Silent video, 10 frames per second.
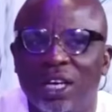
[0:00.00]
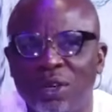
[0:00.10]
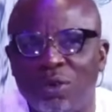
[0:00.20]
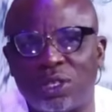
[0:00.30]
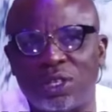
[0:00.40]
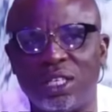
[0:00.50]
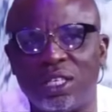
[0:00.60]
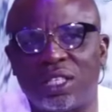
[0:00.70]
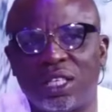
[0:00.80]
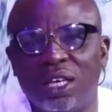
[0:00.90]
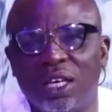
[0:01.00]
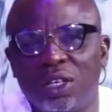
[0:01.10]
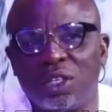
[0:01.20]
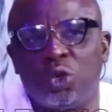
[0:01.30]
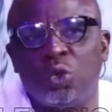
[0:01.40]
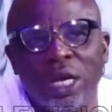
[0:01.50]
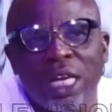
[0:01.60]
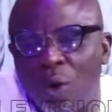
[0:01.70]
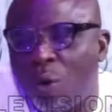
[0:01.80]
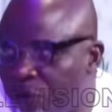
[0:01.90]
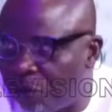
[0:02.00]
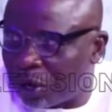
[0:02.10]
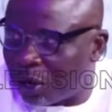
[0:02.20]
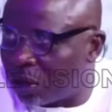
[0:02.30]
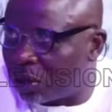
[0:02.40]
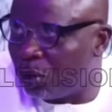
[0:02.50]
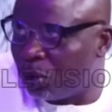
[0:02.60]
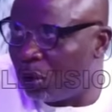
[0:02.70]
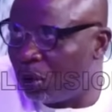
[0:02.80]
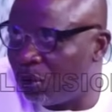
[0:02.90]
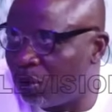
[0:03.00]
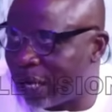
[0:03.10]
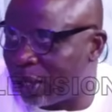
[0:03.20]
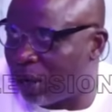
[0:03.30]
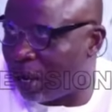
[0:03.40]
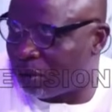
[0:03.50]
the question is, should we now wait for the court to rule? Why do you have